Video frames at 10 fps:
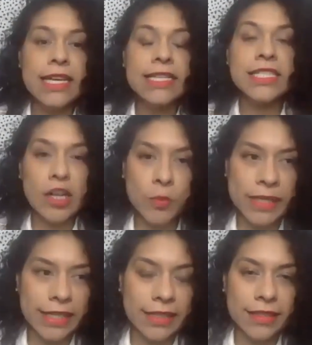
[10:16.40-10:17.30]

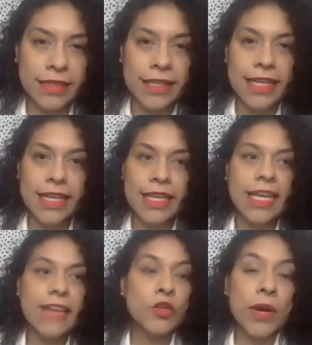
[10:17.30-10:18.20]
Gentlemen, if
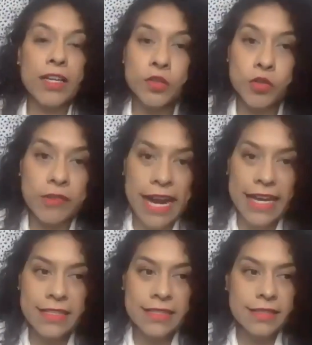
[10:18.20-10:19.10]
you wear do-rags
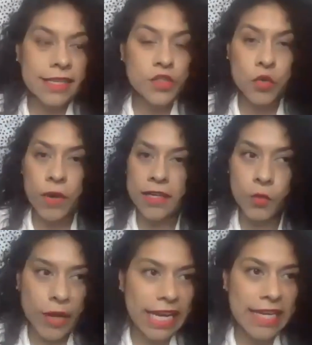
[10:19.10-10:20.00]
because you want your
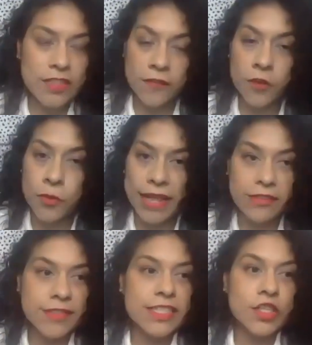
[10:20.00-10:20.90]
waves or for
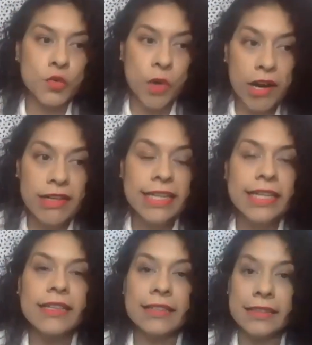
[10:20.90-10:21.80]
whatever reason you wear
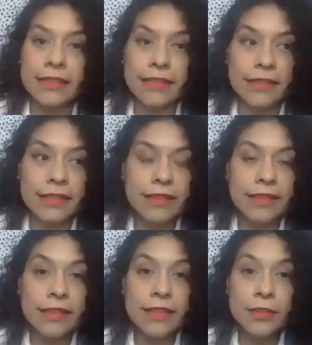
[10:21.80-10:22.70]
it,
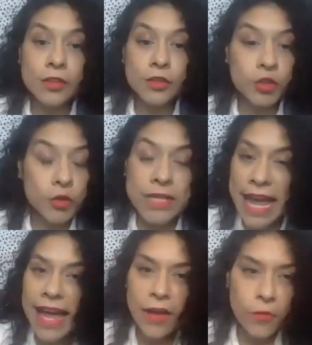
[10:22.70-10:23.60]
do
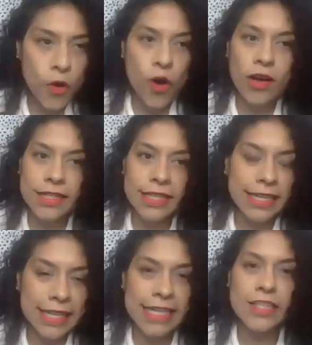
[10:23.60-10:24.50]
not walk
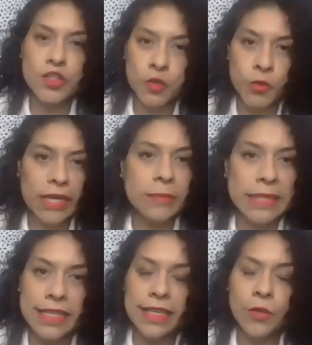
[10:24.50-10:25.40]
into a
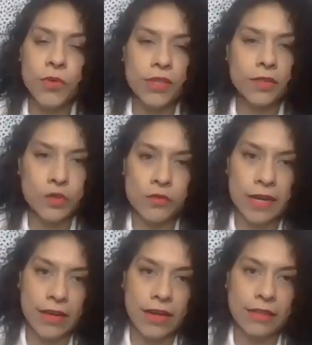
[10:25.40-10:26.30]
meeting with a
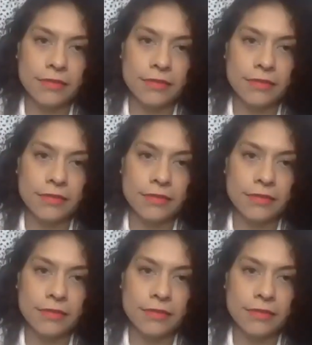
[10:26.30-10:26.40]
do-rag on.